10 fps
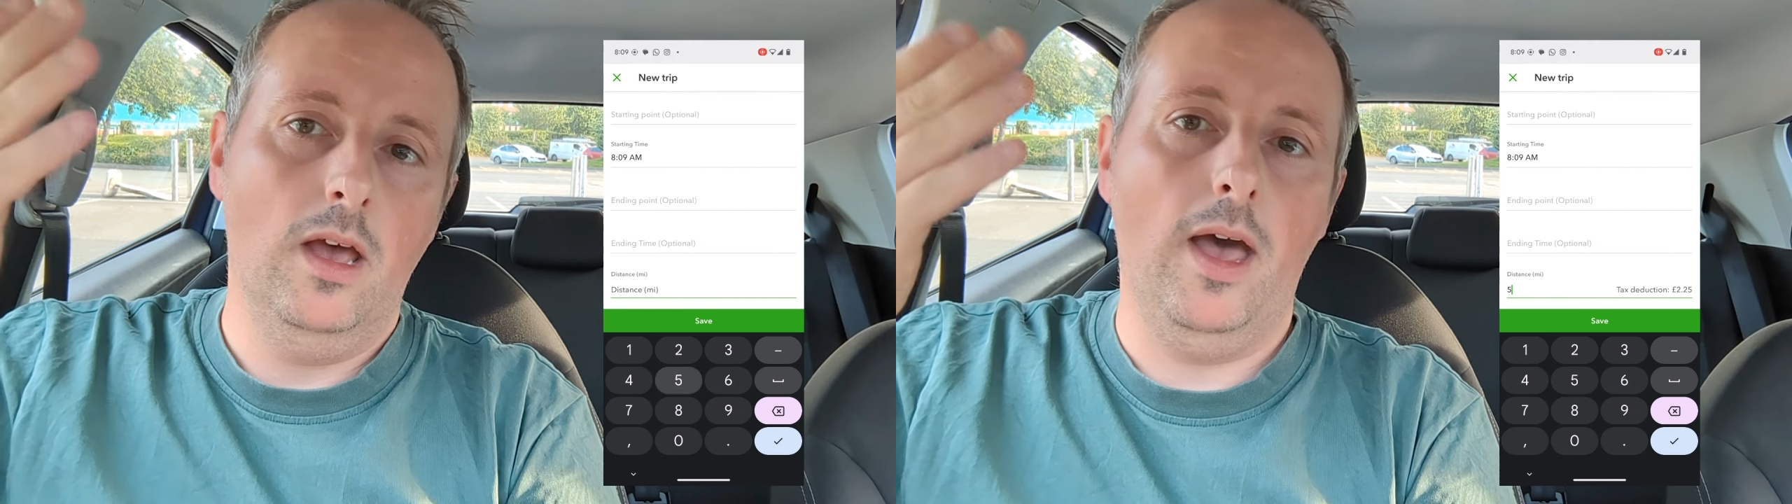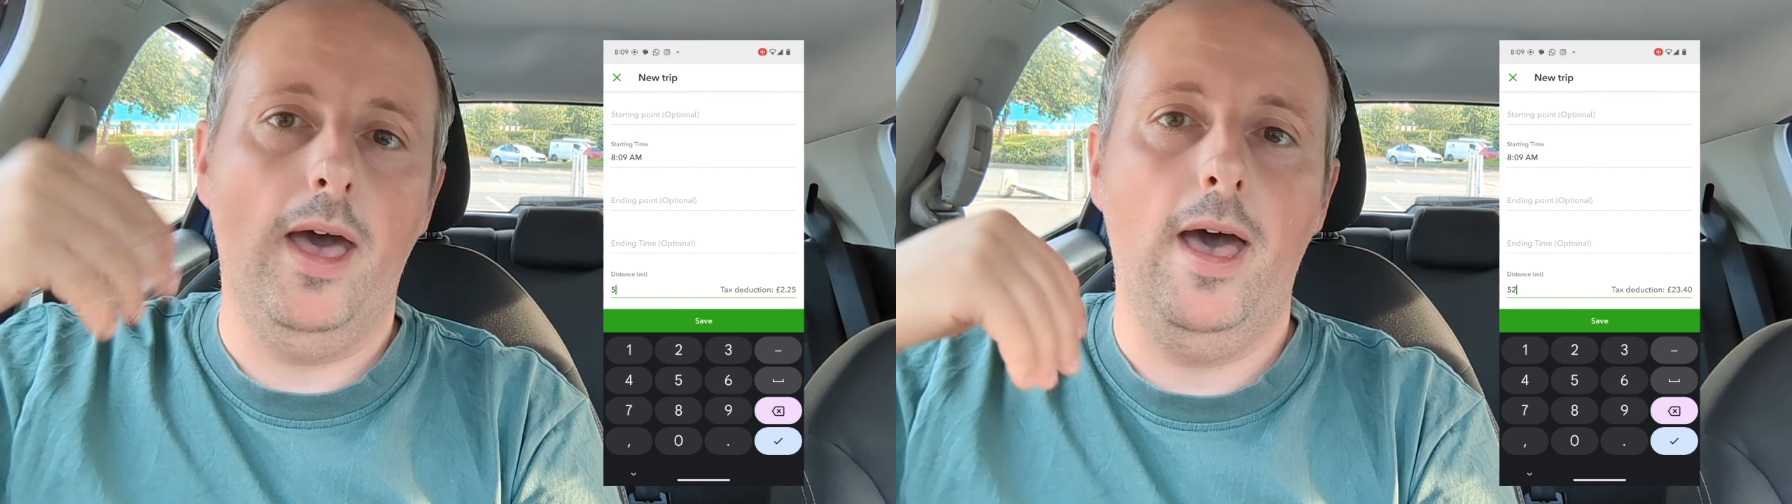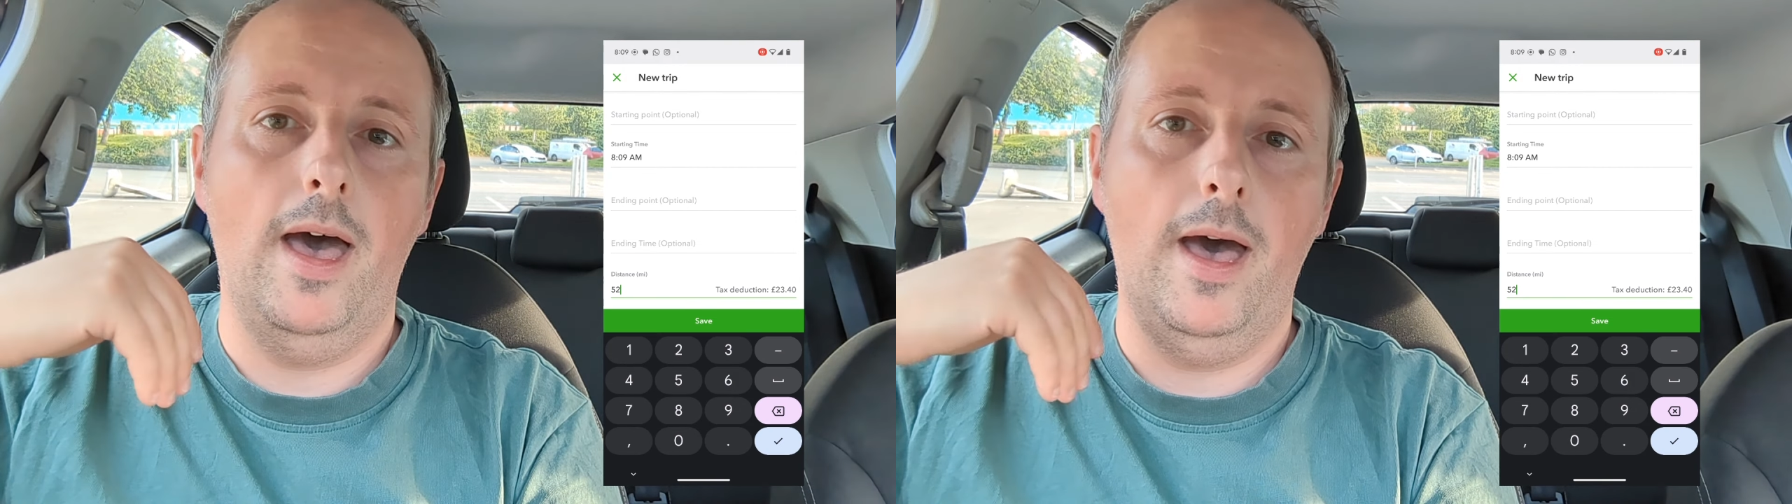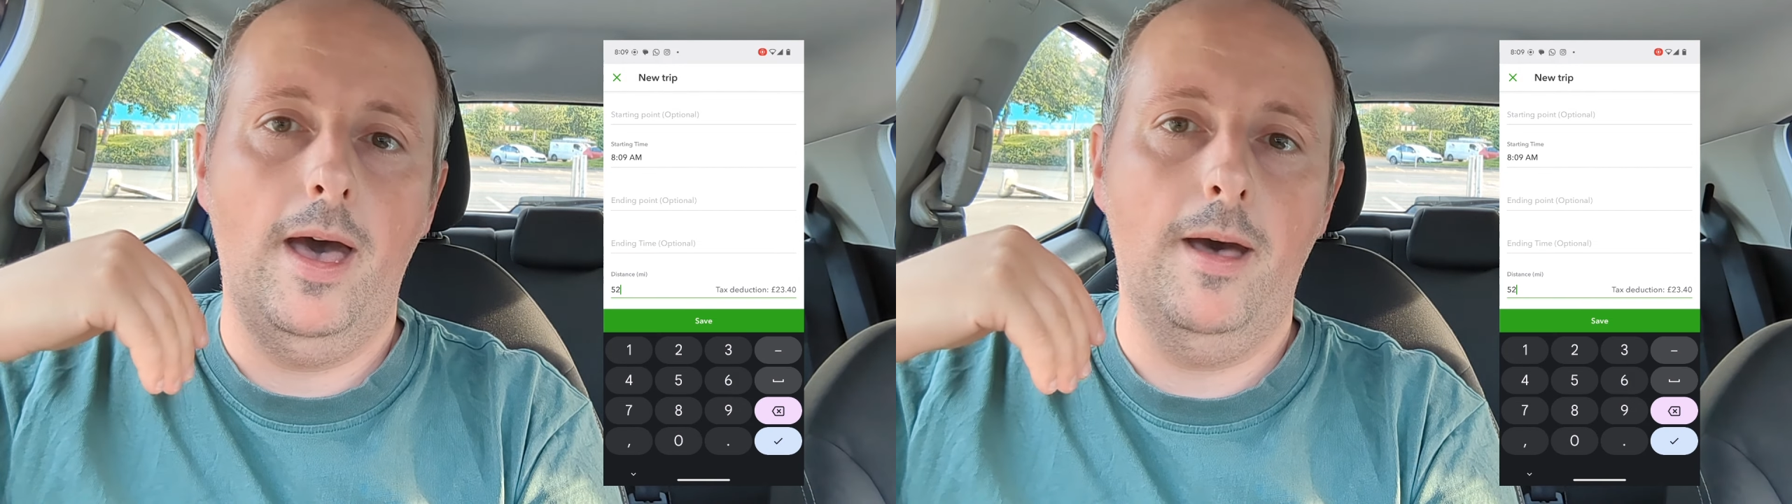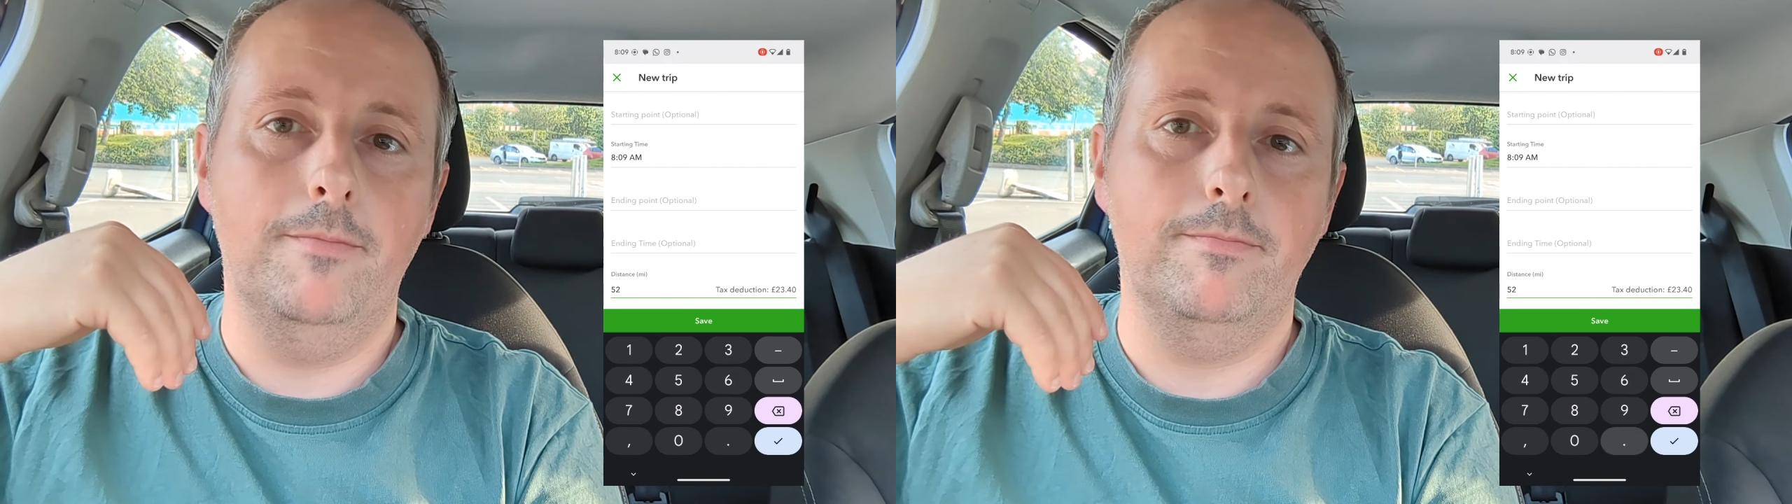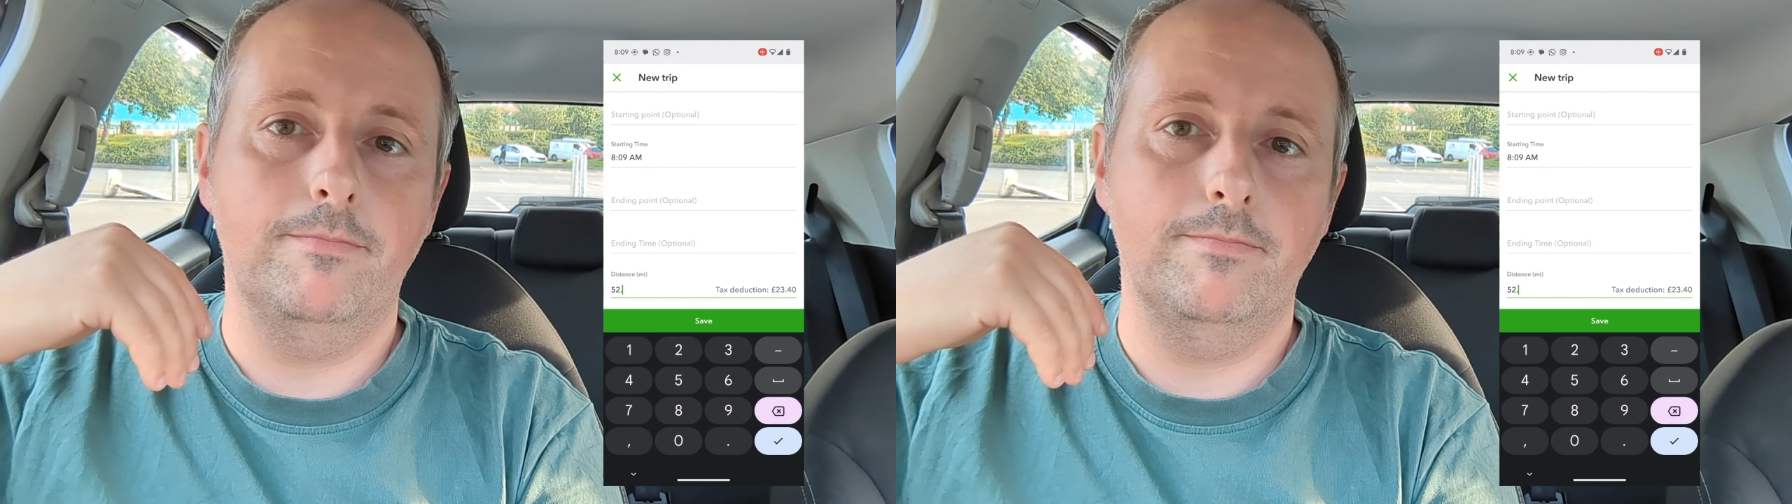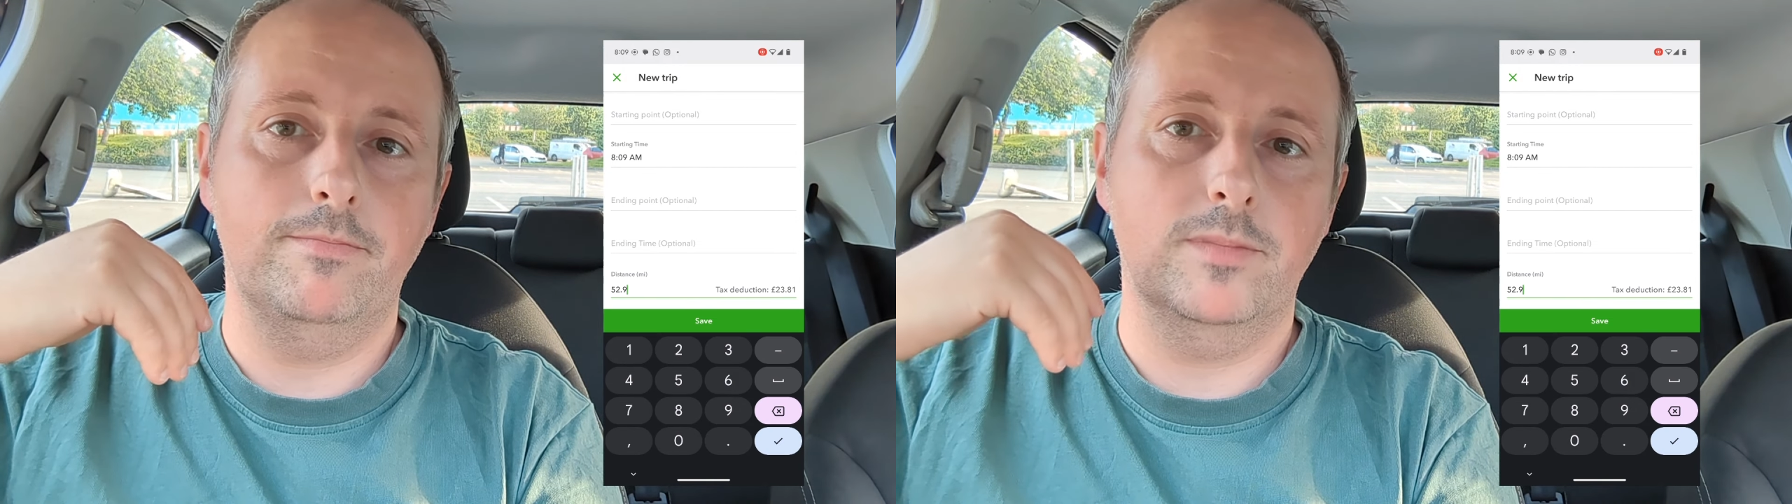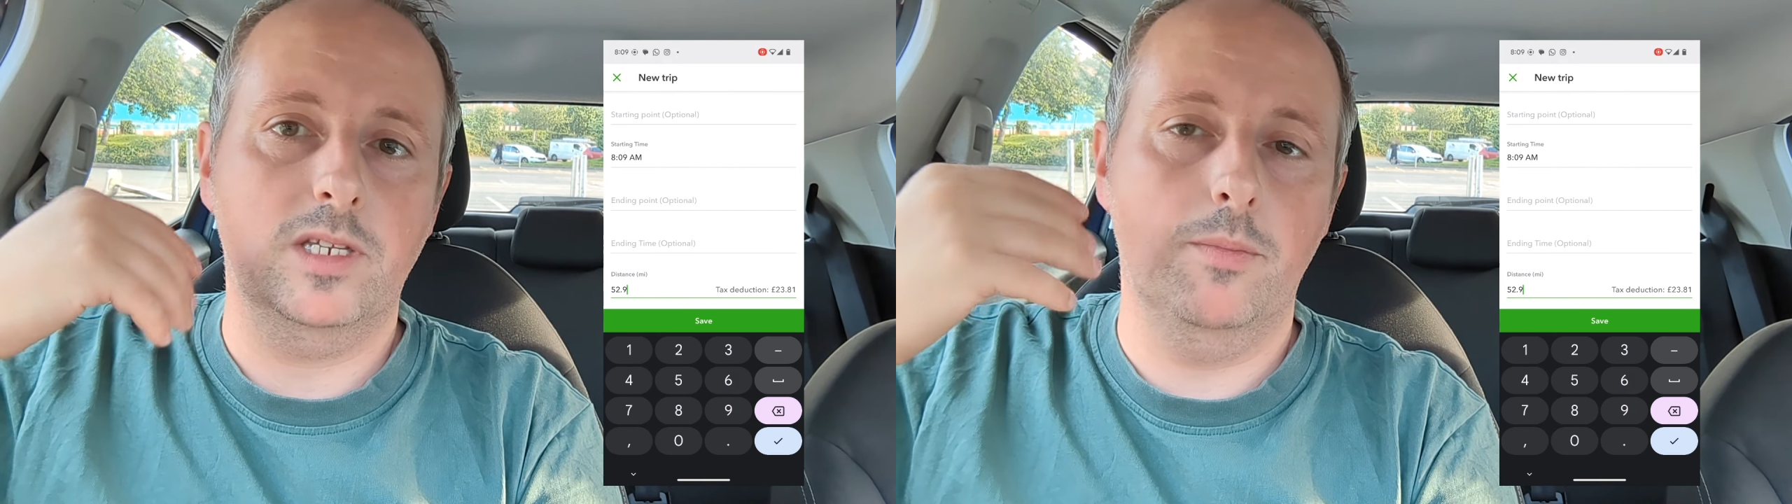So